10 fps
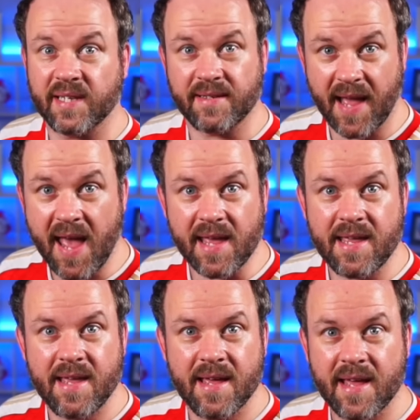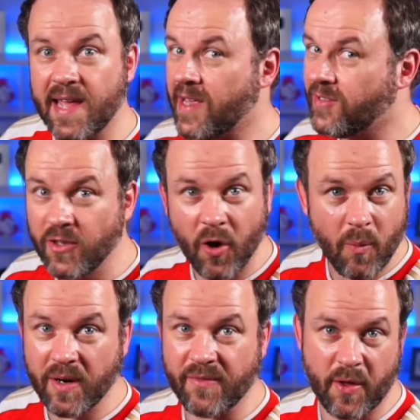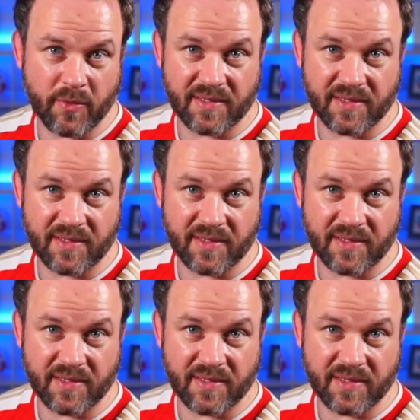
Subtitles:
today is not one of those